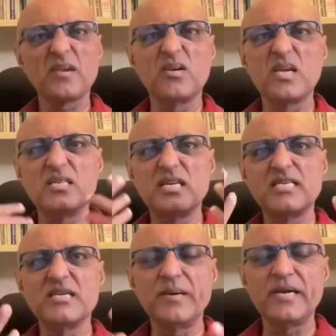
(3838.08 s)
Okay,
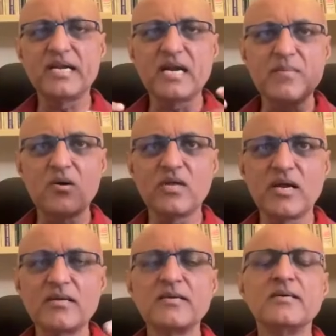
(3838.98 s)
ChatGPT had come out,
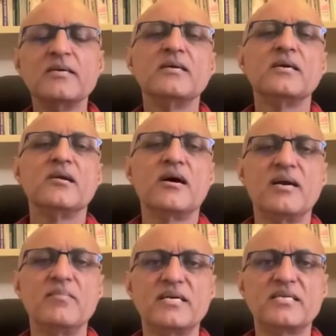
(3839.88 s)
and
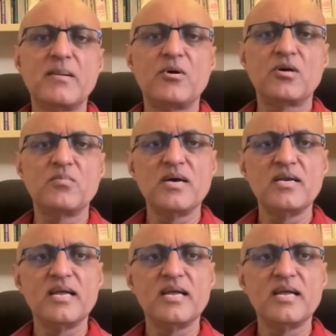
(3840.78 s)
I'd met Sam Altman,